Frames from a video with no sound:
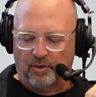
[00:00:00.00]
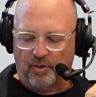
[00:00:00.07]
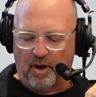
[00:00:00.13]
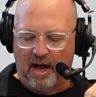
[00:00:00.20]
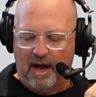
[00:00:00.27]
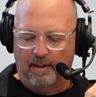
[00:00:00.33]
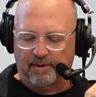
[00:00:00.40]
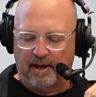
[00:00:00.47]

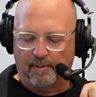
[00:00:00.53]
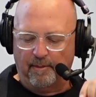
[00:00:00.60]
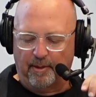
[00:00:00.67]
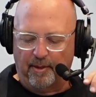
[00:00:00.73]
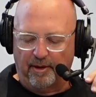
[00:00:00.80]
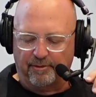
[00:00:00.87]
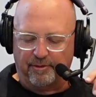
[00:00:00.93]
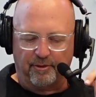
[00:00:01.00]
Rob coming
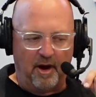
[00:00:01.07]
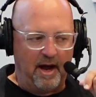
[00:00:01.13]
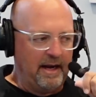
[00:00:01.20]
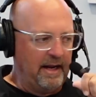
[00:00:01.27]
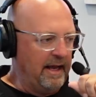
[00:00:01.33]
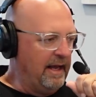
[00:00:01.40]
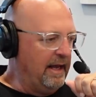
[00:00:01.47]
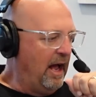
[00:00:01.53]
up on
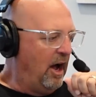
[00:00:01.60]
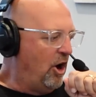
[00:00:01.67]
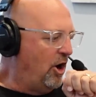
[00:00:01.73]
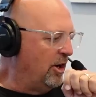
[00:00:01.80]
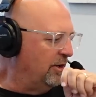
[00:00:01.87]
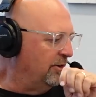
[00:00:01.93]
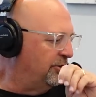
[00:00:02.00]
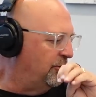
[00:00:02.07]
Friday,
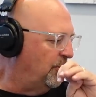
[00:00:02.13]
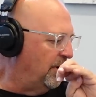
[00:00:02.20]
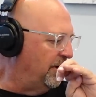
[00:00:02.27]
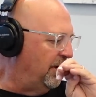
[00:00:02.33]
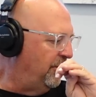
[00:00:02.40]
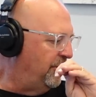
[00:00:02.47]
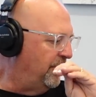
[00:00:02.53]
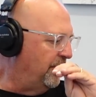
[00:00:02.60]
August
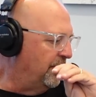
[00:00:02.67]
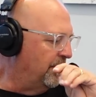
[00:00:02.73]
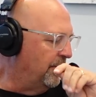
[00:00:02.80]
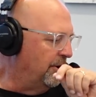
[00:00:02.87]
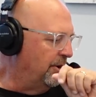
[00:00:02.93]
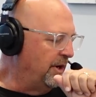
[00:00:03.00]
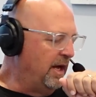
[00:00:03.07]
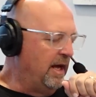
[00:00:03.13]

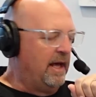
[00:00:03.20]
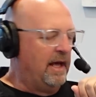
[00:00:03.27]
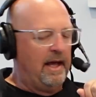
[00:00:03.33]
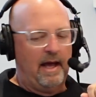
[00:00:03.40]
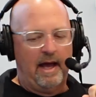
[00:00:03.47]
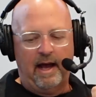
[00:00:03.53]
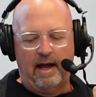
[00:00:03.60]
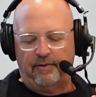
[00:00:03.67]
23rd
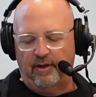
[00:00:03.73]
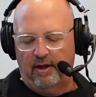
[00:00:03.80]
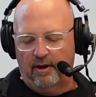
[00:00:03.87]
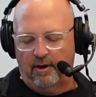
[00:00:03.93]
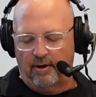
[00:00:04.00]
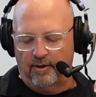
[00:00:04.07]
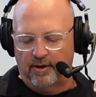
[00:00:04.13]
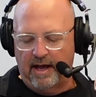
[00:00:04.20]
at the
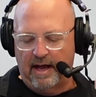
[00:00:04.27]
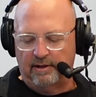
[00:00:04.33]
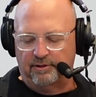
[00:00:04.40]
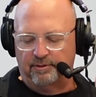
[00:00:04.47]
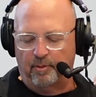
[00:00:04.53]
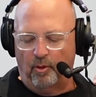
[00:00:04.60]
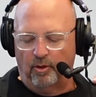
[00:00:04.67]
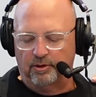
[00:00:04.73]
Hurrdat
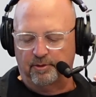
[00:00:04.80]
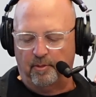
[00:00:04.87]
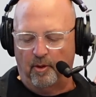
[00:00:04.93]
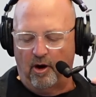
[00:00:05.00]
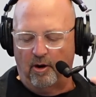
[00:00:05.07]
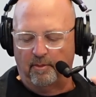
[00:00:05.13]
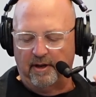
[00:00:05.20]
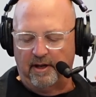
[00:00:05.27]
Sports
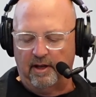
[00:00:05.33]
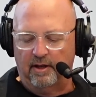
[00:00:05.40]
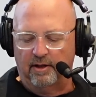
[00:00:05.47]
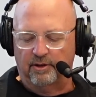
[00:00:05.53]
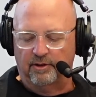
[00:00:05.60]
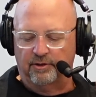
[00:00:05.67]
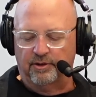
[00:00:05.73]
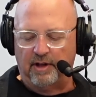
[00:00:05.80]
Bar,
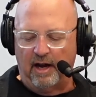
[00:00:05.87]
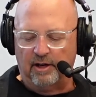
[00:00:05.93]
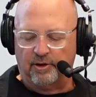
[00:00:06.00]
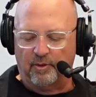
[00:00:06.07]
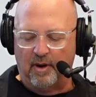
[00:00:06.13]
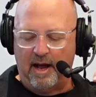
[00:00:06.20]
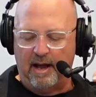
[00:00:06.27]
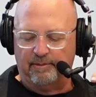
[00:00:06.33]
because
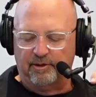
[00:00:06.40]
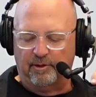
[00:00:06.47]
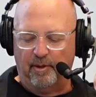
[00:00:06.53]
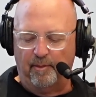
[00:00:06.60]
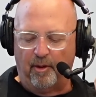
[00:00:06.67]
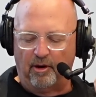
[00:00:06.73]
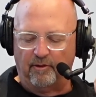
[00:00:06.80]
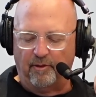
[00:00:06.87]
Dr. Rob's going to
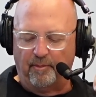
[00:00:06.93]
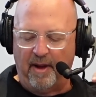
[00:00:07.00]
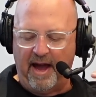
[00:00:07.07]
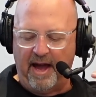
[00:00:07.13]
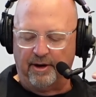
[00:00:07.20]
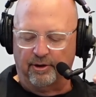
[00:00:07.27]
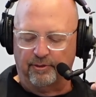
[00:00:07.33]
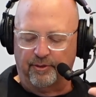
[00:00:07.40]
be part of a
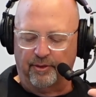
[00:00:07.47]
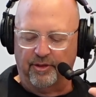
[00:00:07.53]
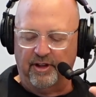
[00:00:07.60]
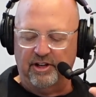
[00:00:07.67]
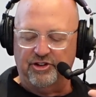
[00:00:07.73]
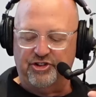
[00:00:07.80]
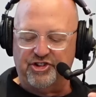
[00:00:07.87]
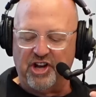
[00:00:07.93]
panel for
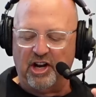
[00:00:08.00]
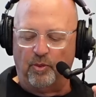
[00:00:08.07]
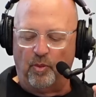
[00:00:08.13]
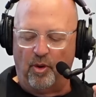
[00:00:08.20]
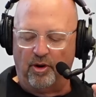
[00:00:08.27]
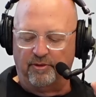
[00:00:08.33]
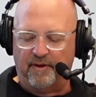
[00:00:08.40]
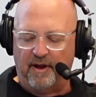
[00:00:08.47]
the Jet
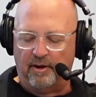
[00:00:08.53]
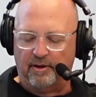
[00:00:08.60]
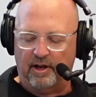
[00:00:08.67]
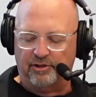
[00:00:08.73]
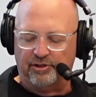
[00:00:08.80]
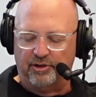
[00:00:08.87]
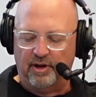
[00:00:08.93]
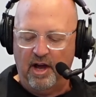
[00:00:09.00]
Award
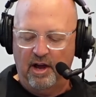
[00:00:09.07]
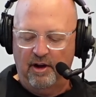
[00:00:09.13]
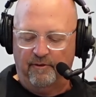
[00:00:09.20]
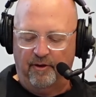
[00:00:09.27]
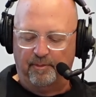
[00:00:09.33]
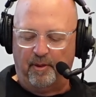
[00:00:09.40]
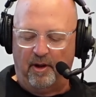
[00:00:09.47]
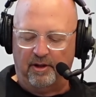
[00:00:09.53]
Foundation
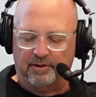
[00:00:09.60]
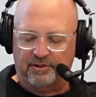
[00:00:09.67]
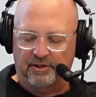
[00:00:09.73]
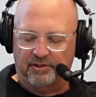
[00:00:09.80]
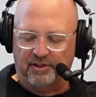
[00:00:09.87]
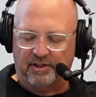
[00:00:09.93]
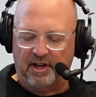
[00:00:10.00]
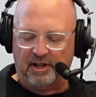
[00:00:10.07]
football
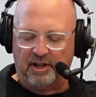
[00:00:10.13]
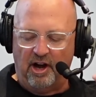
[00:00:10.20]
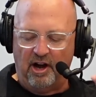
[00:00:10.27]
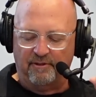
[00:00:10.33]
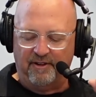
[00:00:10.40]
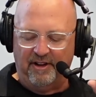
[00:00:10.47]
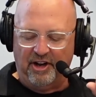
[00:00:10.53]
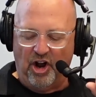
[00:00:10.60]
season
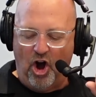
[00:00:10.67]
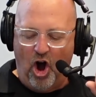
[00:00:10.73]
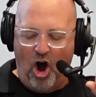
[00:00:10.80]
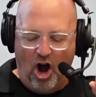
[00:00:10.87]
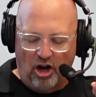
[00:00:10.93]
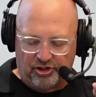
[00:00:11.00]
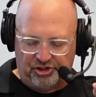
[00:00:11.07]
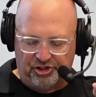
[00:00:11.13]
kickoff and
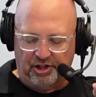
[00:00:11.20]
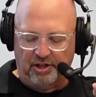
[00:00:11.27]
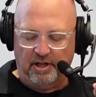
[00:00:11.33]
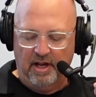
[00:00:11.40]
auction.